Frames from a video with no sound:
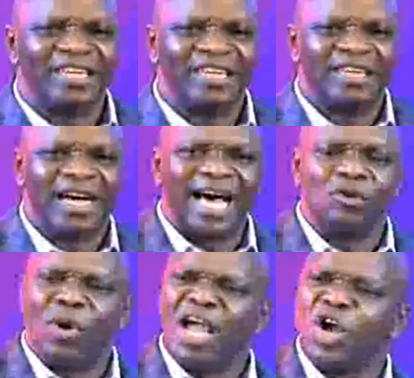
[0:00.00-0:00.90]
And
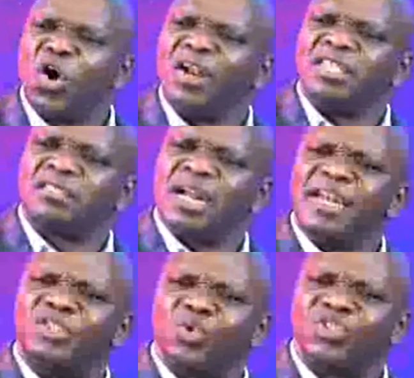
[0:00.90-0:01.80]
when God is ready
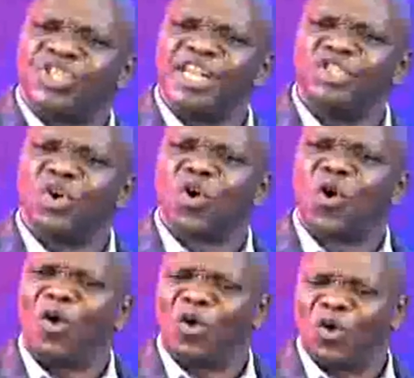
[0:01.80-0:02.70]
to change your
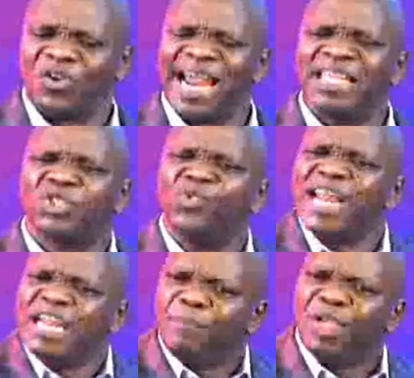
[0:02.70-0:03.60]
color, there is no
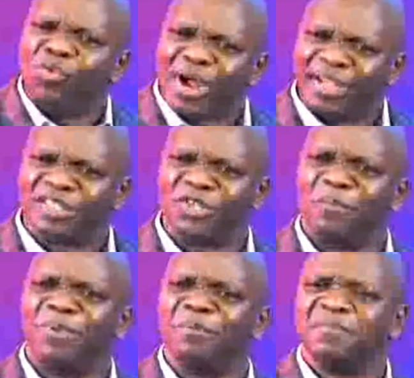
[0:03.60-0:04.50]
enemy who can stop
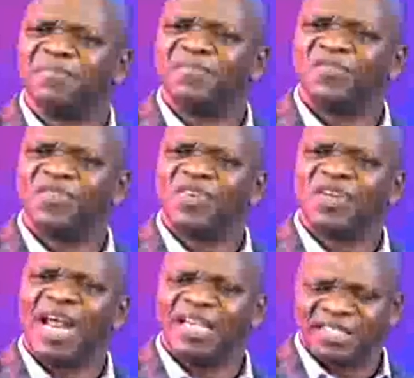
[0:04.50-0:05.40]
him.
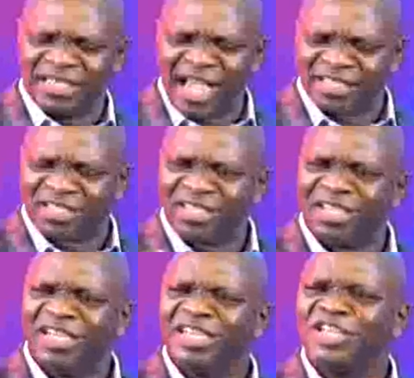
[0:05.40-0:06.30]
That's the
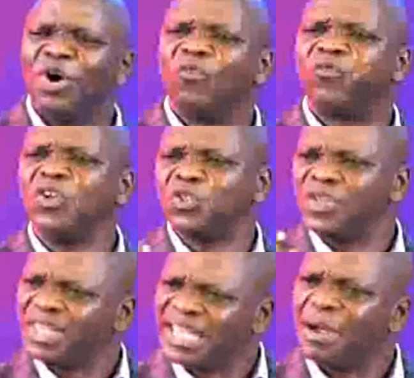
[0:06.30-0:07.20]

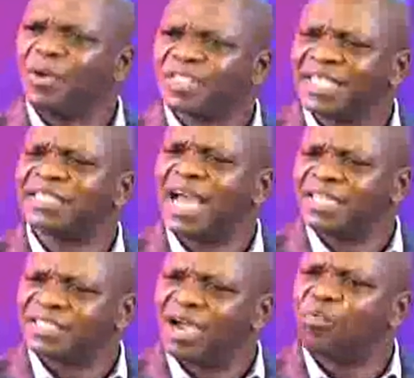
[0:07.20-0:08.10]
unfortunate thing about Satan is
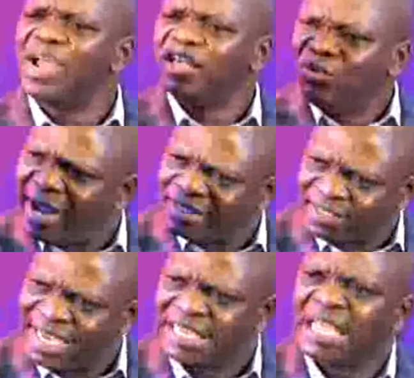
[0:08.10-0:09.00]
that when you are
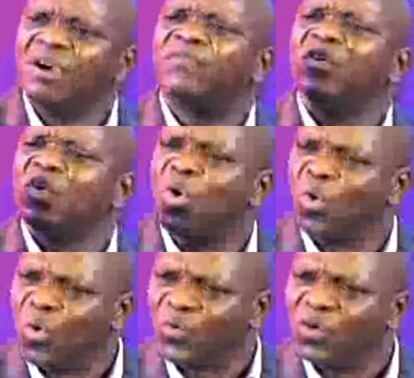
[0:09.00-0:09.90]
set for your
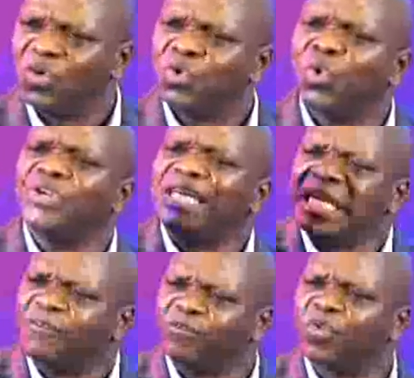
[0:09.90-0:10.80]
own, no
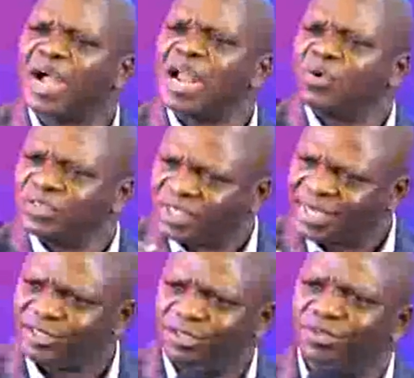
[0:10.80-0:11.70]
devil can
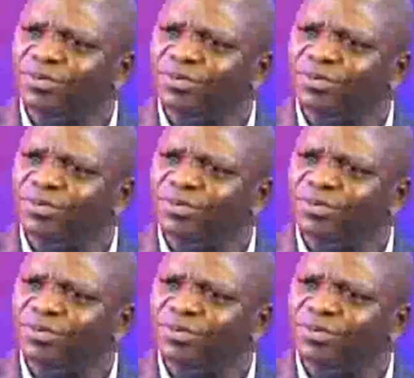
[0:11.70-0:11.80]
unset you.